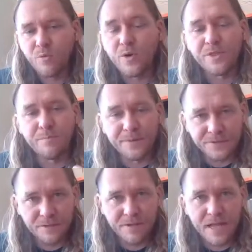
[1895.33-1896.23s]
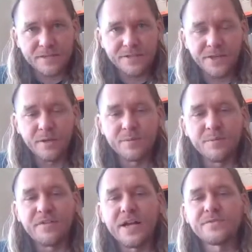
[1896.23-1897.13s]
One of the building blocks that Cubes
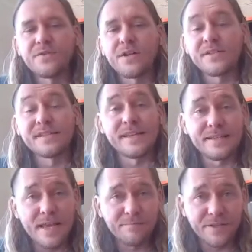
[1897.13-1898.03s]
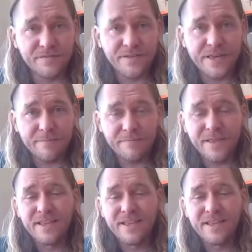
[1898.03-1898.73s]
provides for us is a template VM.